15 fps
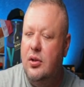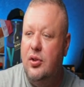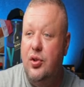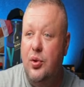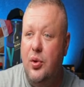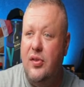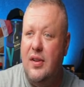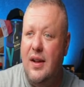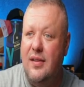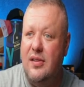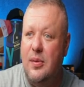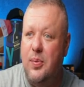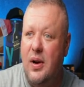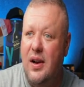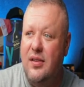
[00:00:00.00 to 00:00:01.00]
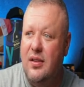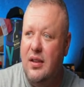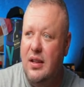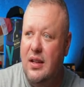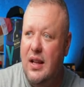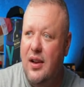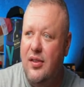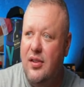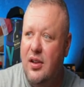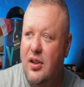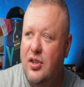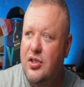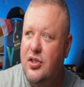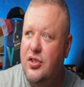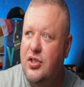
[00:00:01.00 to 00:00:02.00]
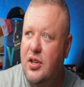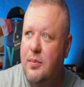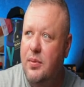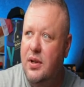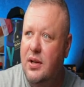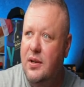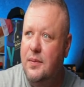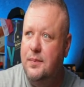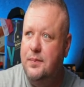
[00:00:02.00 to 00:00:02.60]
Tucson, surprisingly, not as good as it should be.